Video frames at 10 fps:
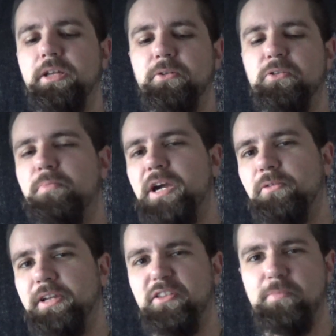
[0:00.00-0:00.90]
Not that
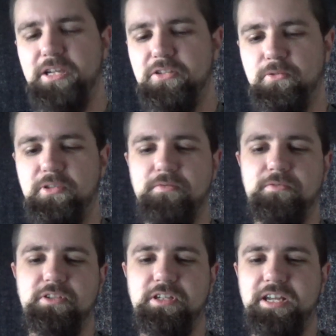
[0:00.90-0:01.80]
barrel length makes all the
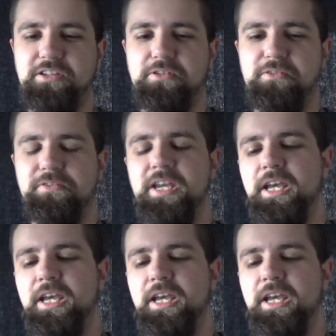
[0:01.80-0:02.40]
difference in airsoft.